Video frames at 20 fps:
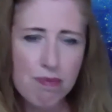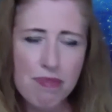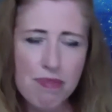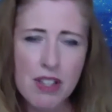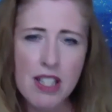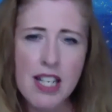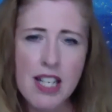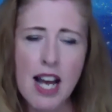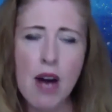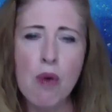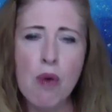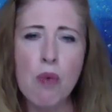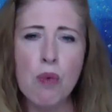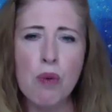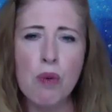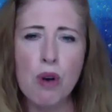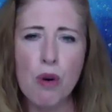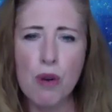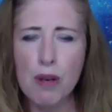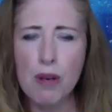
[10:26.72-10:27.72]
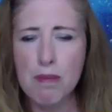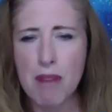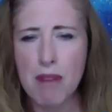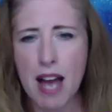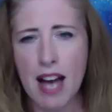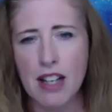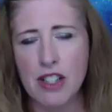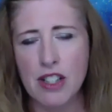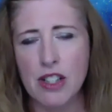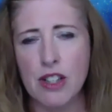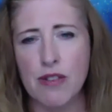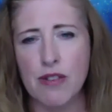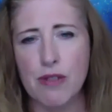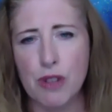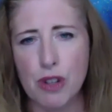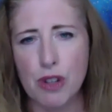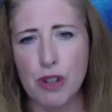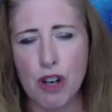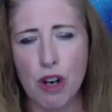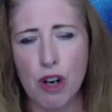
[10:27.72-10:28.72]
Now, going back to the
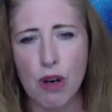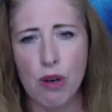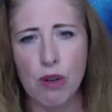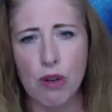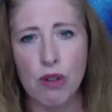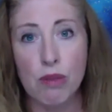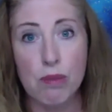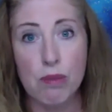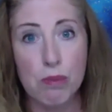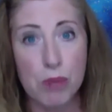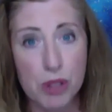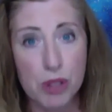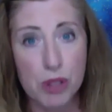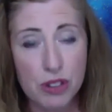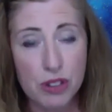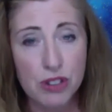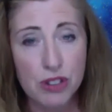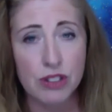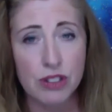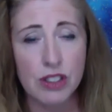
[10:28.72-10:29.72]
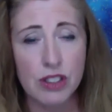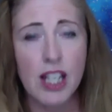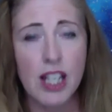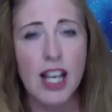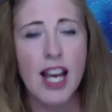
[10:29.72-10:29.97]
Virgo moon,